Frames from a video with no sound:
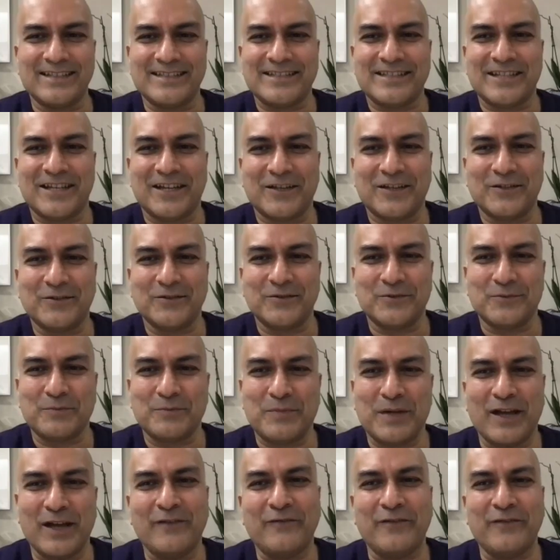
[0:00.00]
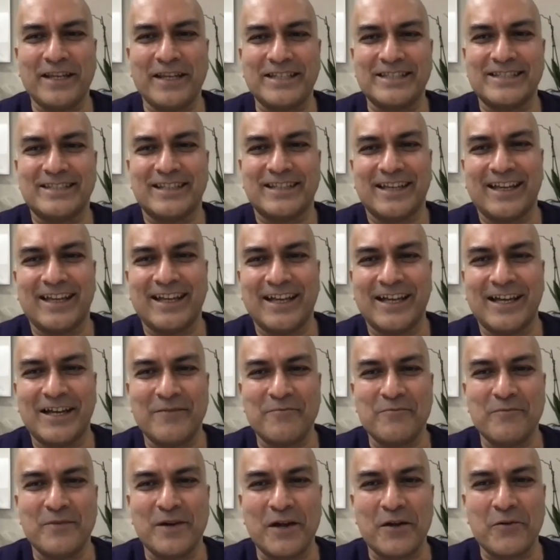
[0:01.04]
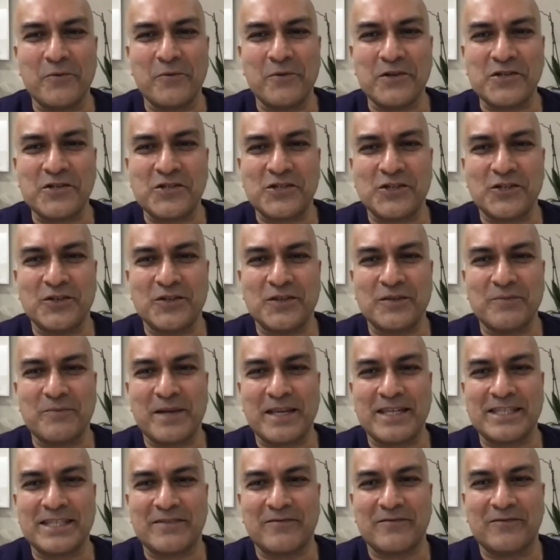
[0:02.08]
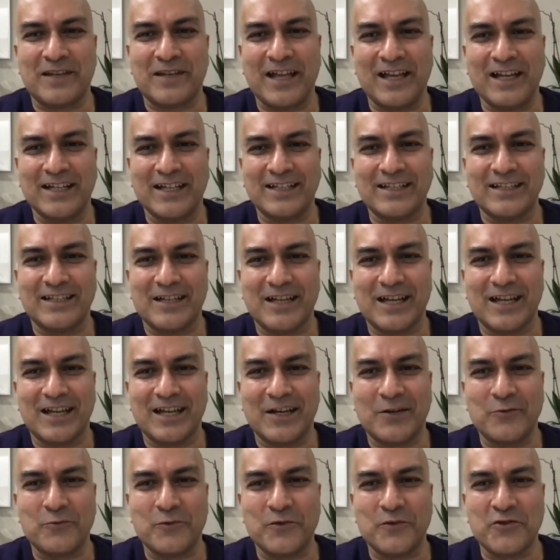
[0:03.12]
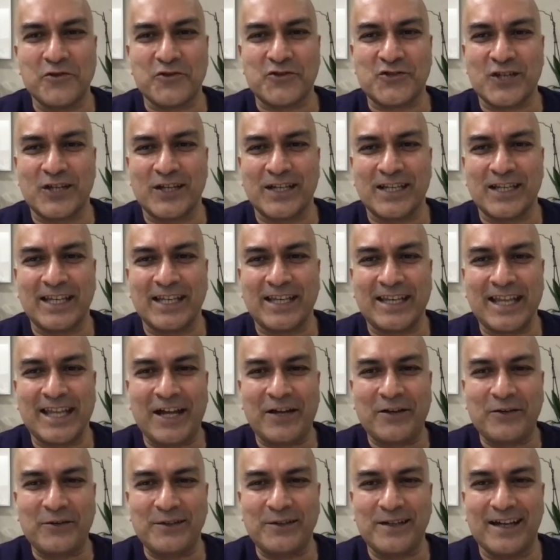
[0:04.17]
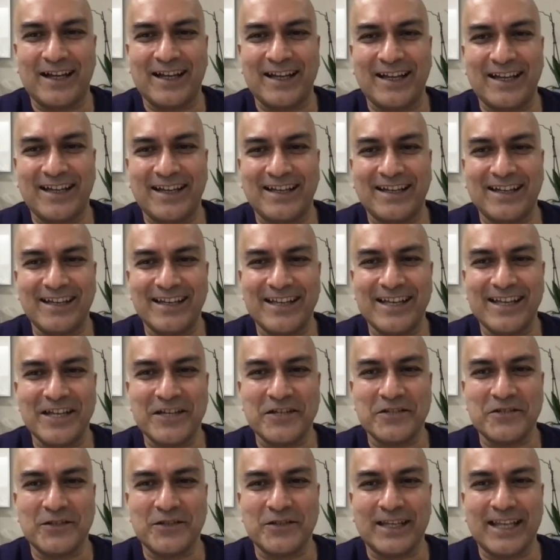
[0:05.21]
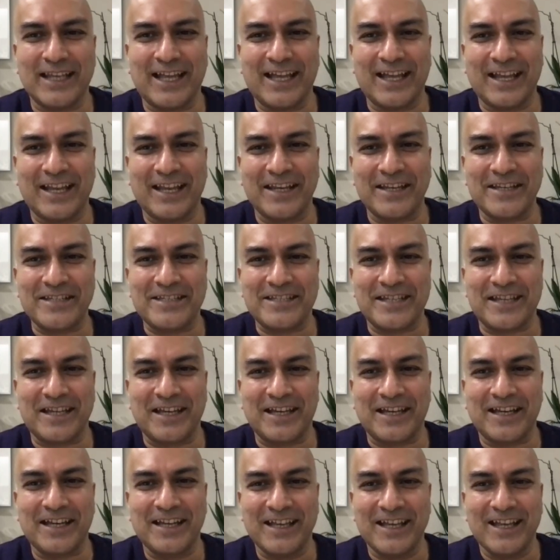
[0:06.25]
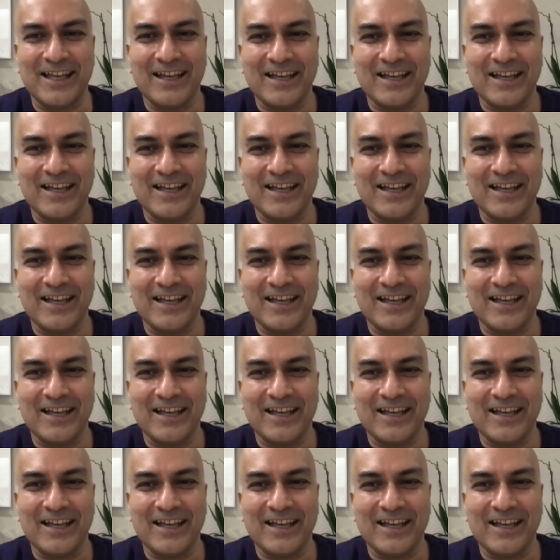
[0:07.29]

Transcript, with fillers: So perfect. Um, I wish you the best of luck uh, with your journey now, uh, doing that, and uh,